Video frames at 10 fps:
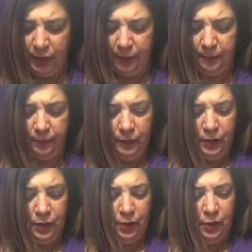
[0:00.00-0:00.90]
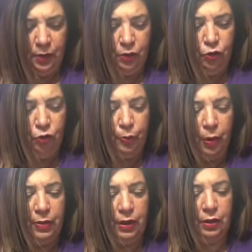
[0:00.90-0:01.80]
Yeah. You're
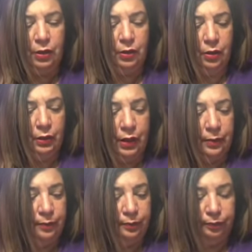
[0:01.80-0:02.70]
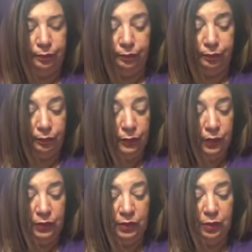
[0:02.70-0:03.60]
probably, okay,
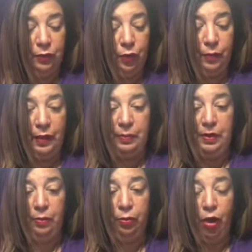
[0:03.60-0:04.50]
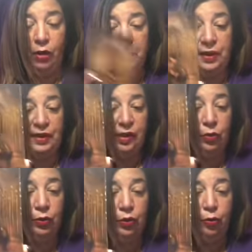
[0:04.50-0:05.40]
some of you are being blocked by
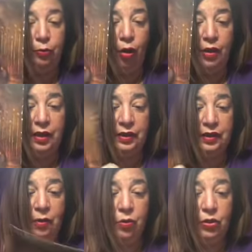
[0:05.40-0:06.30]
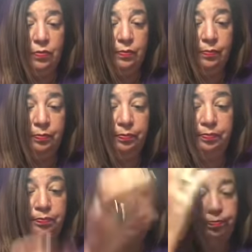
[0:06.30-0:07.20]
someone, or you're blocking someone.
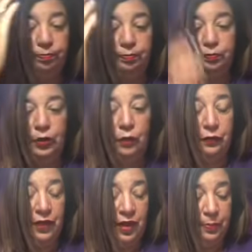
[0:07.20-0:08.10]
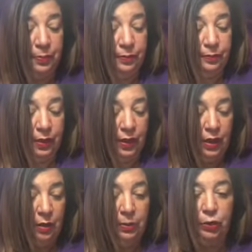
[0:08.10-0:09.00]
You're fed up.
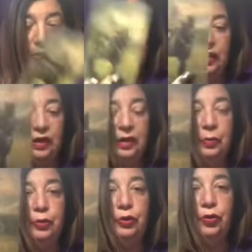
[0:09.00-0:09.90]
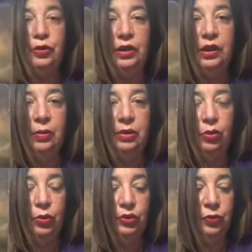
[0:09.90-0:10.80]
But there is an opportunity coming
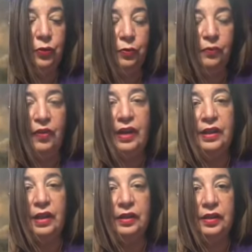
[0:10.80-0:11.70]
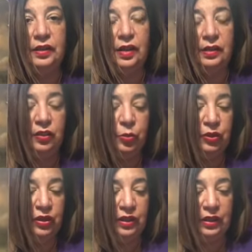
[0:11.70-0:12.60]
towards you for finances. And this
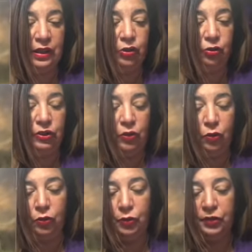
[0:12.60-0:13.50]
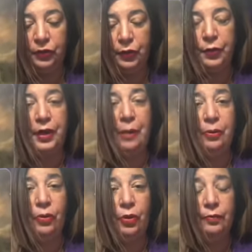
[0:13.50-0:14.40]
person is a kindred soul, Taurus, Virgo,
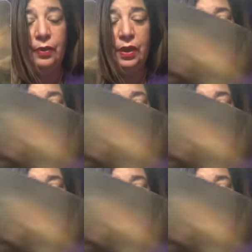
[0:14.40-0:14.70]
Capricorn.